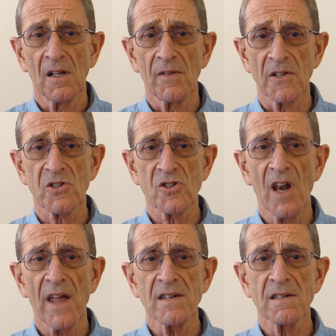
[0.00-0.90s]
The
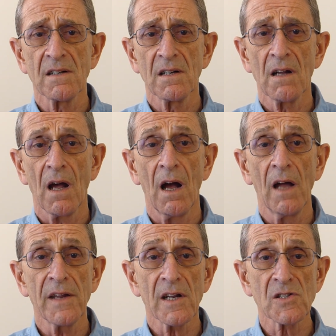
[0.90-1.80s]
slight
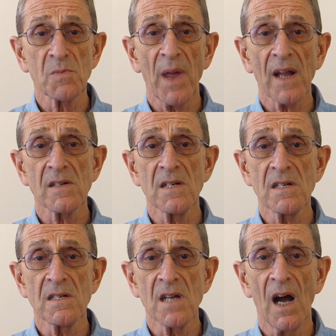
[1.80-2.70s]

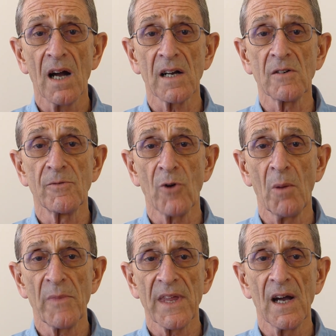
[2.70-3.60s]
unexpected tug
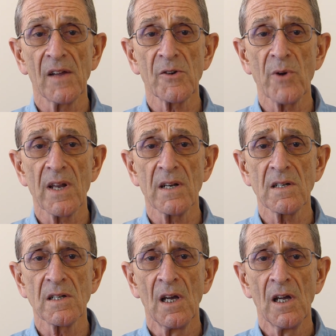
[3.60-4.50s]
from the other
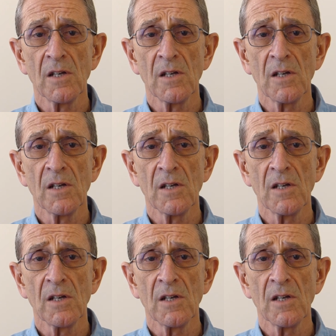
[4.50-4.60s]
end